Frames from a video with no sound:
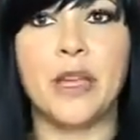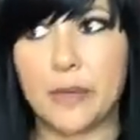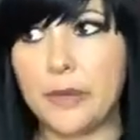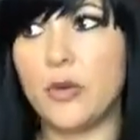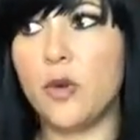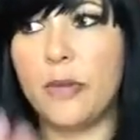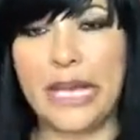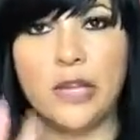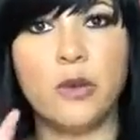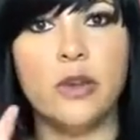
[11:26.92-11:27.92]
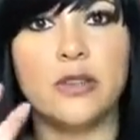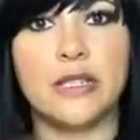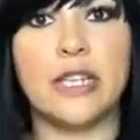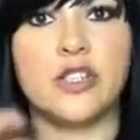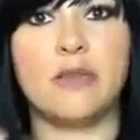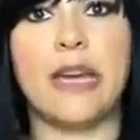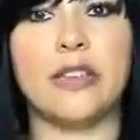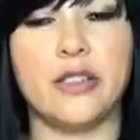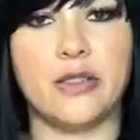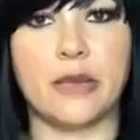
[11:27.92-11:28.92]
People will pay you to teach them how
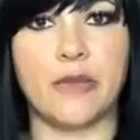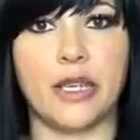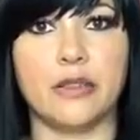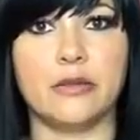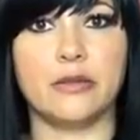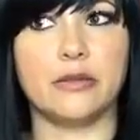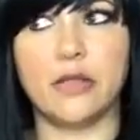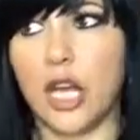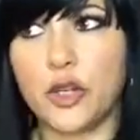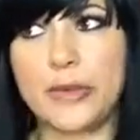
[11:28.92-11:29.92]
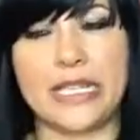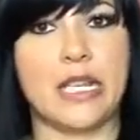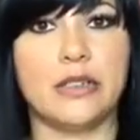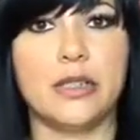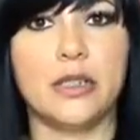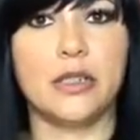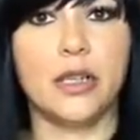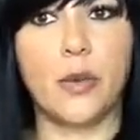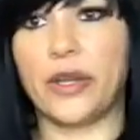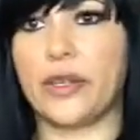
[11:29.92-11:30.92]
to do something, 100%.
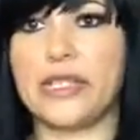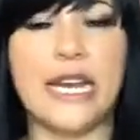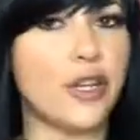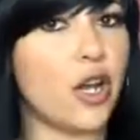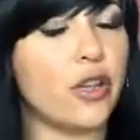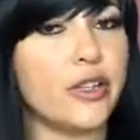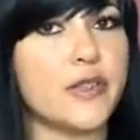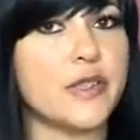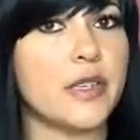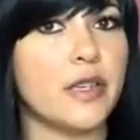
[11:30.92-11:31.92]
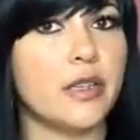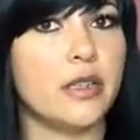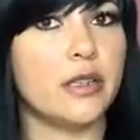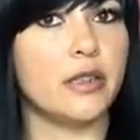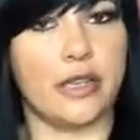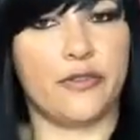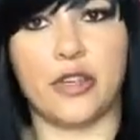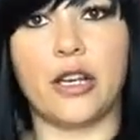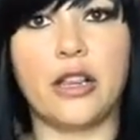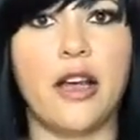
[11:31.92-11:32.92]
Whether it's $10 for
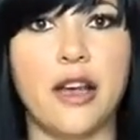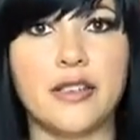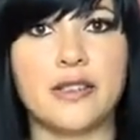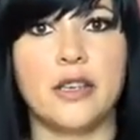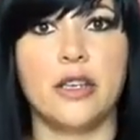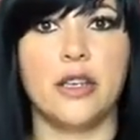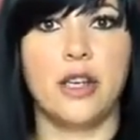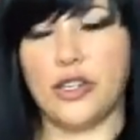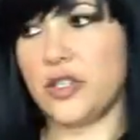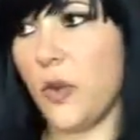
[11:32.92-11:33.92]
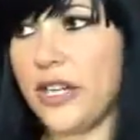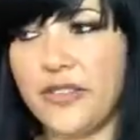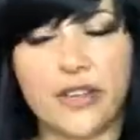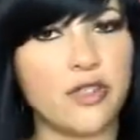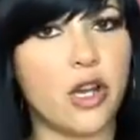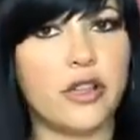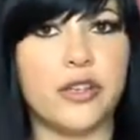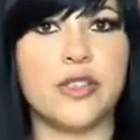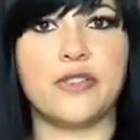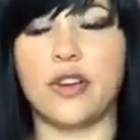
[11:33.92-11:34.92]
a class, or it's
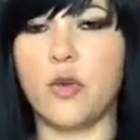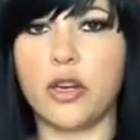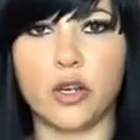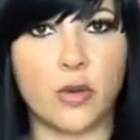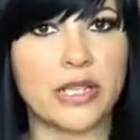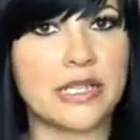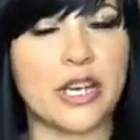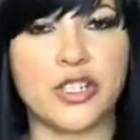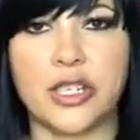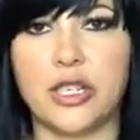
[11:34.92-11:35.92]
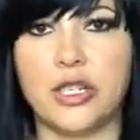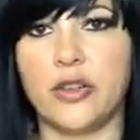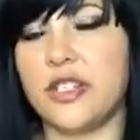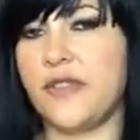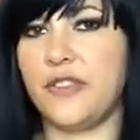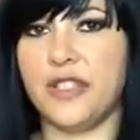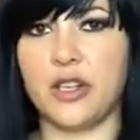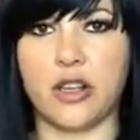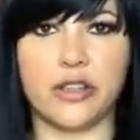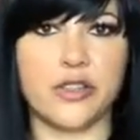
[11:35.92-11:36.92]
$25 for a one-on-one session, or it's
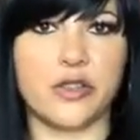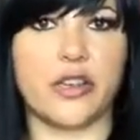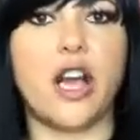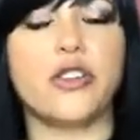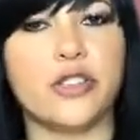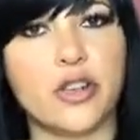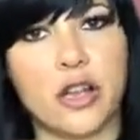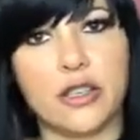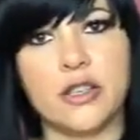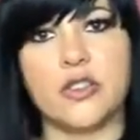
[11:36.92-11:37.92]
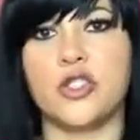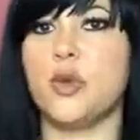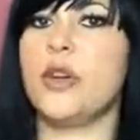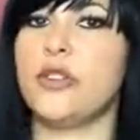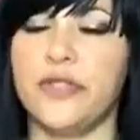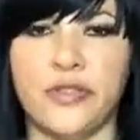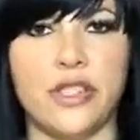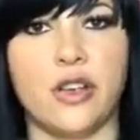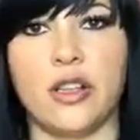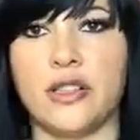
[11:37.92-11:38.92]
$50 or $100 or
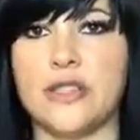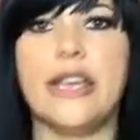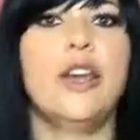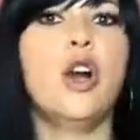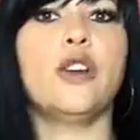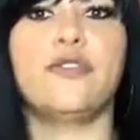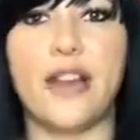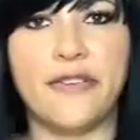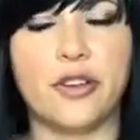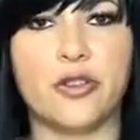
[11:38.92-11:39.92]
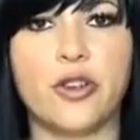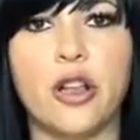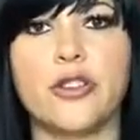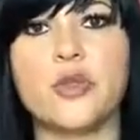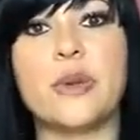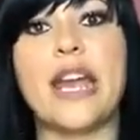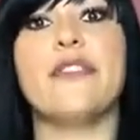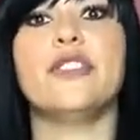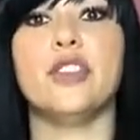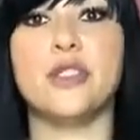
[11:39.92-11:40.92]
$250 or $500 or
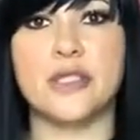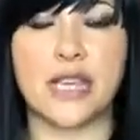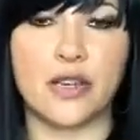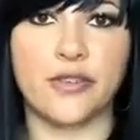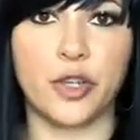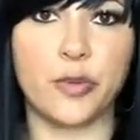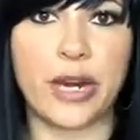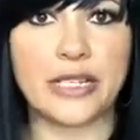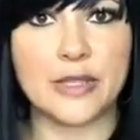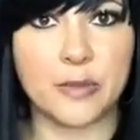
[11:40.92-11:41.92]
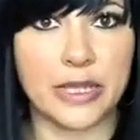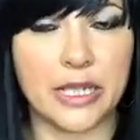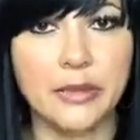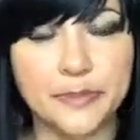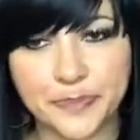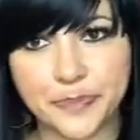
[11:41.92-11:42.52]
whatever you decide for your price to be,